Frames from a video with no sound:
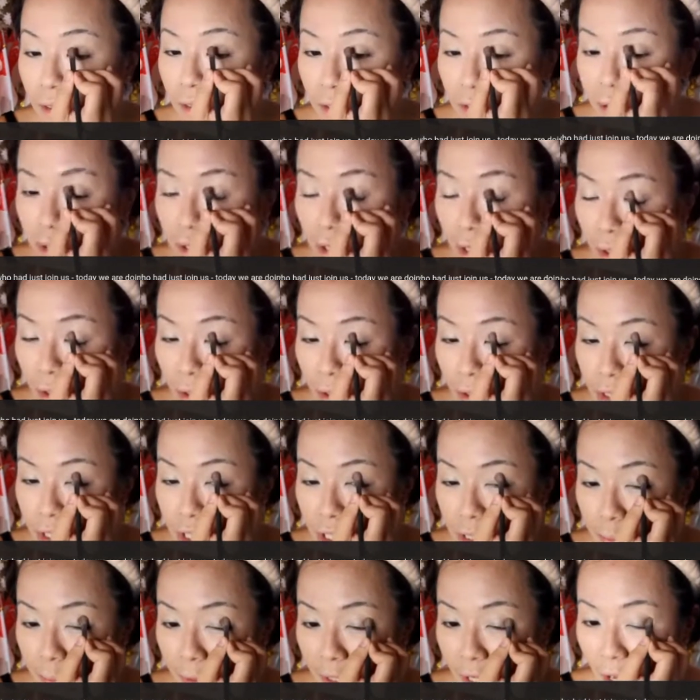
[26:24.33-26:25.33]
So
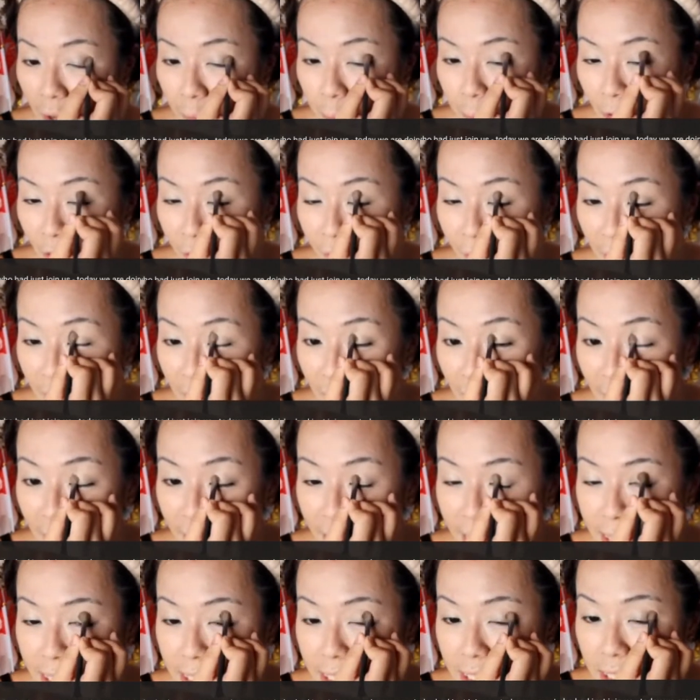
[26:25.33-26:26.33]
just put it on both
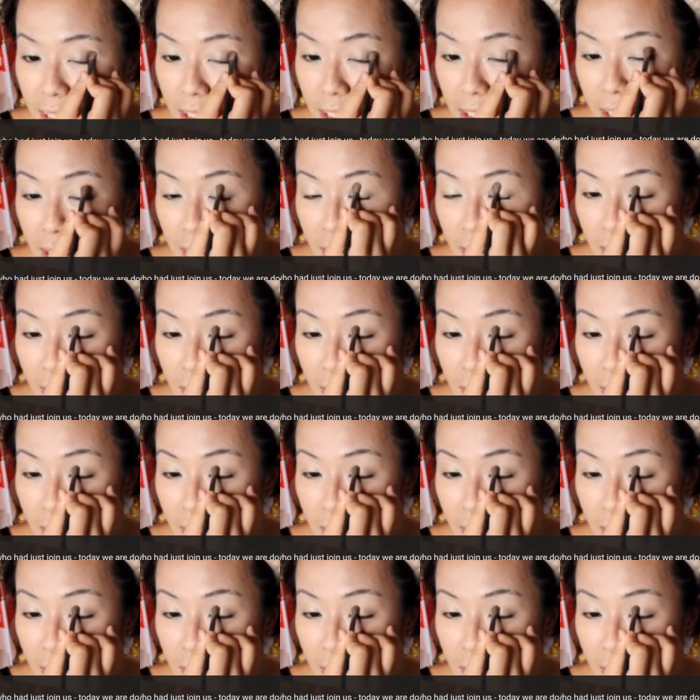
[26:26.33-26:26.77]
eyes.